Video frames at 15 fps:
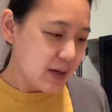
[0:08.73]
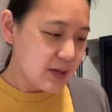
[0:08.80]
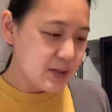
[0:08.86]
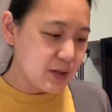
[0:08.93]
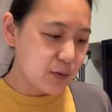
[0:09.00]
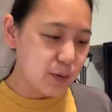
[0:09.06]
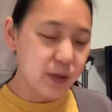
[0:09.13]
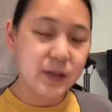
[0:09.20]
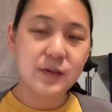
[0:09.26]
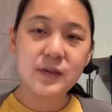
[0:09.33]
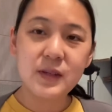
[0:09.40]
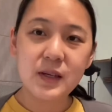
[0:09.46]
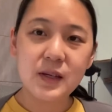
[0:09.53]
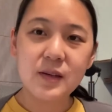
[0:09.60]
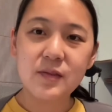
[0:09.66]
So what you'll
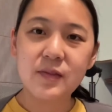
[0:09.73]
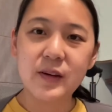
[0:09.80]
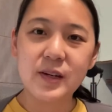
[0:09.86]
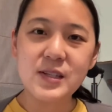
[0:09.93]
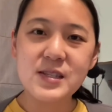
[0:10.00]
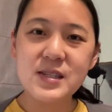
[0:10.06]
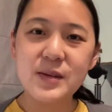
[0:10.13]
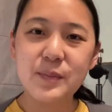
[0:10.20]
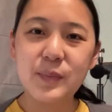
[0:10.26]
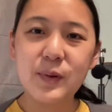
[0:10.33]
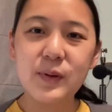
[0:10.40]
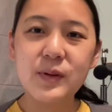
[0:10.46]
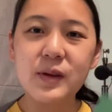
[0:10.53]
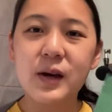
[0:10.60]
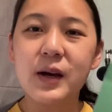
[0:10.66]
need, very simple,
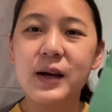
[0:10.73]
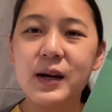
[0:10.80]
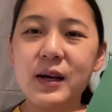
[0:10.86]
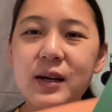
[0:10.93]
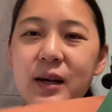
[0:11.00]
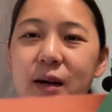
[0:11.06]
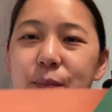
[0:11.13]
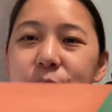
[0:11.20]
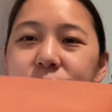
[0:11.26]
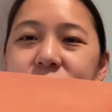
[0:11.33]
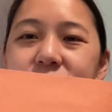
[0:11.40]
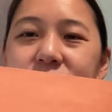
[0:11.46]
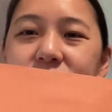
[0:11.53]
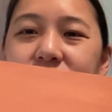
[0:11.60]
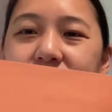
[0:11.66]
a couple
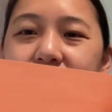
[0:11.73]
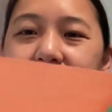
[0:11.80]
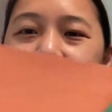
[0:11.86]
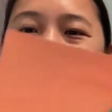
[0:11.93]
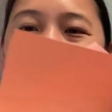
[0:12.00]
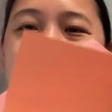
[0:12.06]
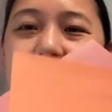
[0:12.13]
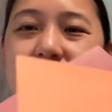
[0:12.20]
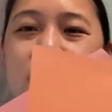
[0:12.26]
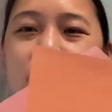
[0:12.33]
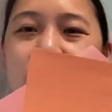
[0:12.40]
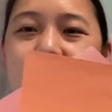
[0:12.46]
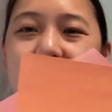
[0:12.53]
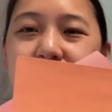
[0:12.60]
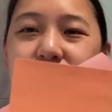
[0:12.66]
different colors of
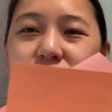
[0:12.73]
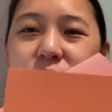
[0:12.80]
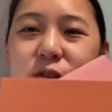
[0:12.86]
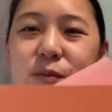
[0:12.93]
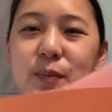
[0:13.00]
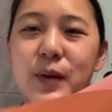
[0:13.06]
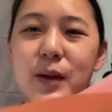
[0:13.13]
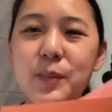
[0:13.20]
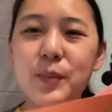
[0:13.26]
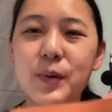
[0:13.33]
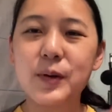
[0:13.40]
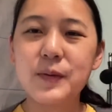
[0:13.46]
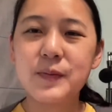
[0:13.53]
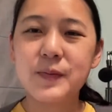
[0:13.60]
construction paper,